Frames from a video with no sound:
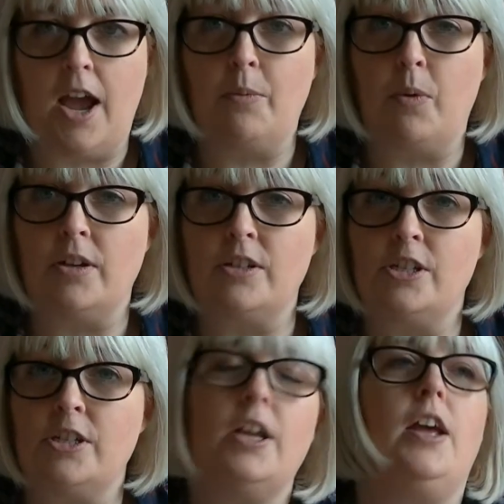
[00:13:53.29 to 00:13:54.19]
I
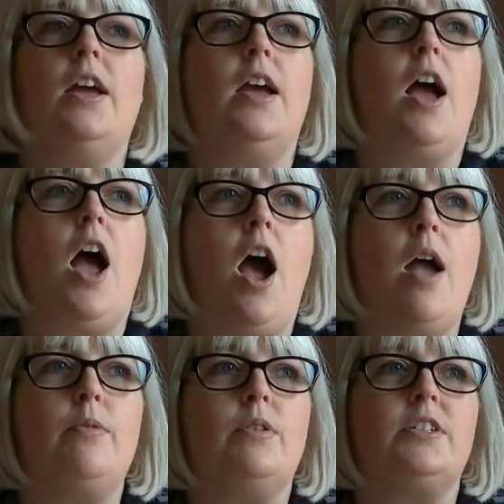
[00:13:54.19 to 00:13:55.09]
want
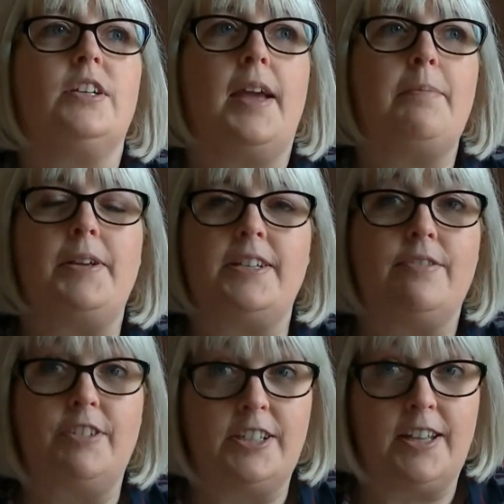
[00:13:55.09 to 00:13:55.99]
to get
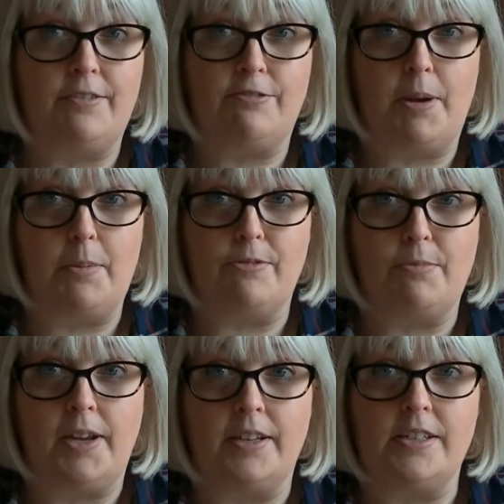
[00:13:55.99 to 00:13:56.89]
myself into that frame of
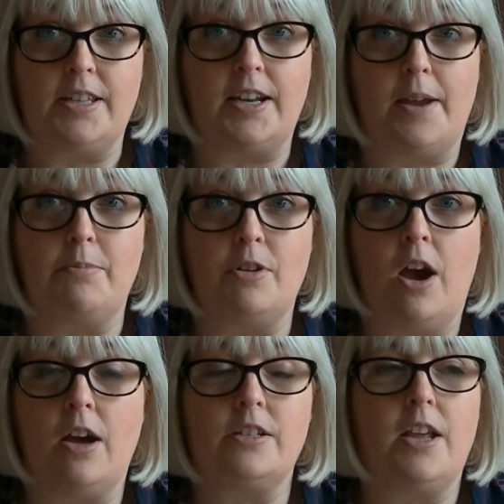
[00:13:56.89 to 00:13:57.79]
mind that
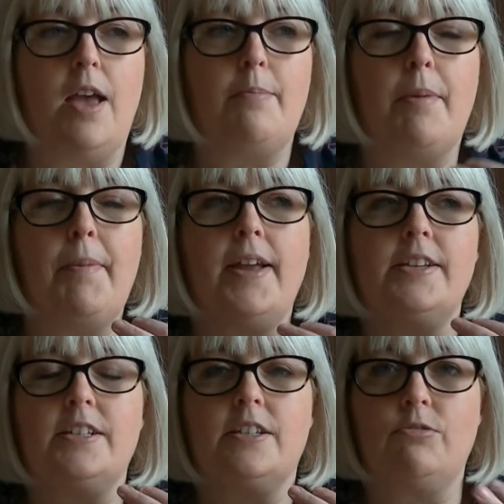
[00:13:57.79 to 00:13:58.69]
my
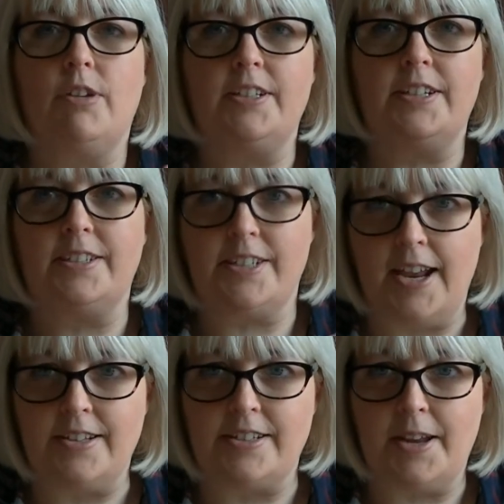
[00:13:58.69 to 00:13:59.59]
mind isn't racing
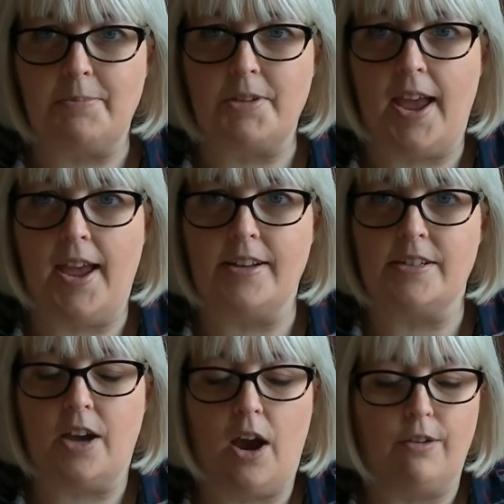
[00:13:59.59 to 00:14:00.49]
10 steps
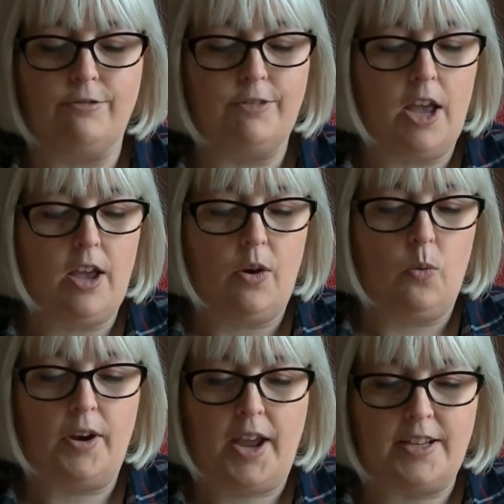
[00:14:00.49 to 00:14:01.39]
ahead of
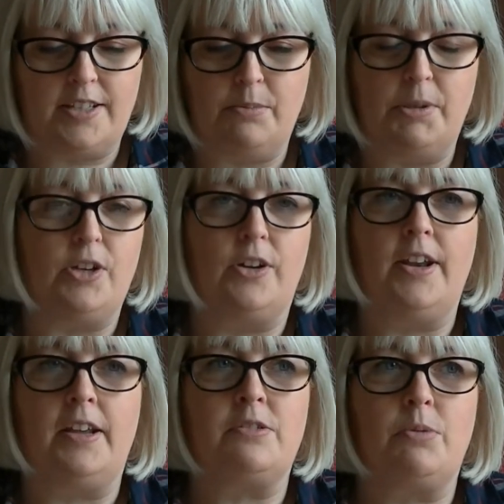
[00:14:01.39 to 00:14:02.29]
what has to be done
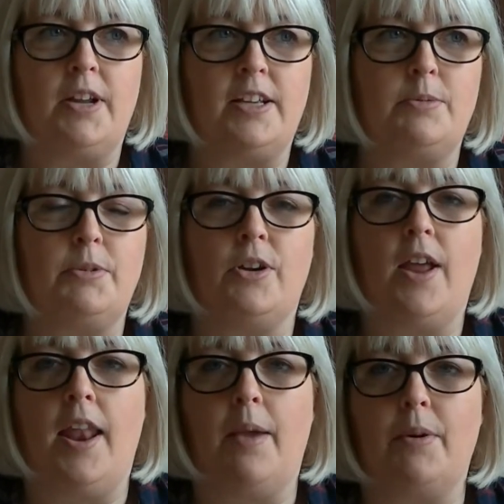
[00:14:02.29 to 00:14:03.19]
next,
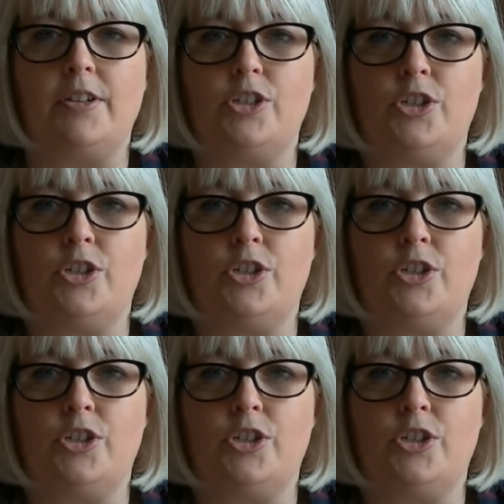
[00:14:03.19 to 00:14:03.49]
and I want to